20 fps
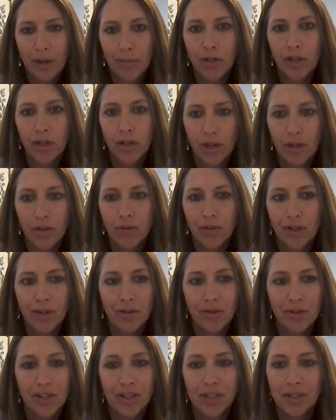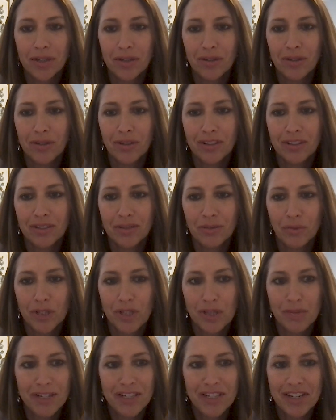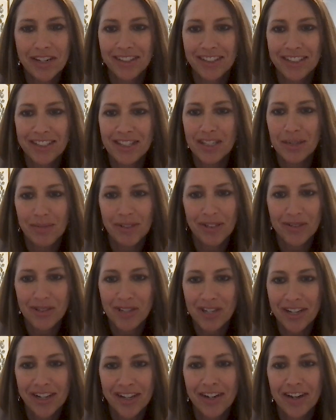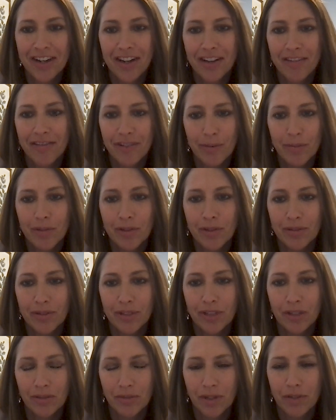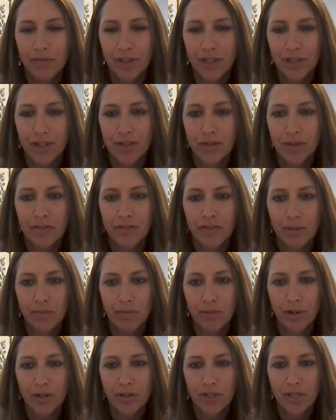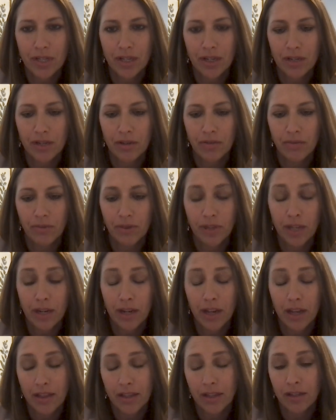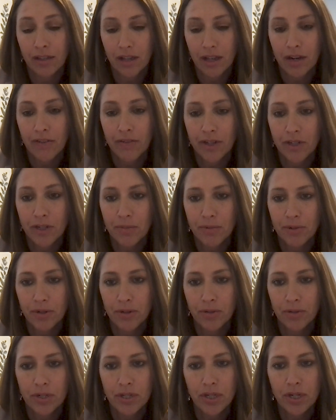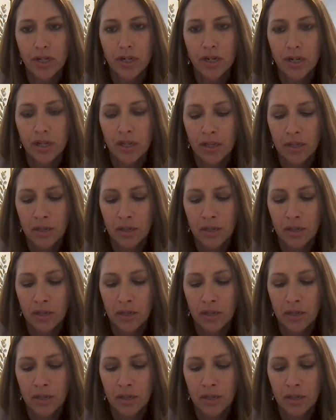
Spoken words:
I'm a go, go, go. What's my checklist? Let me go check it off. I'm a very driven person that I think a lot of entrepreneurs are.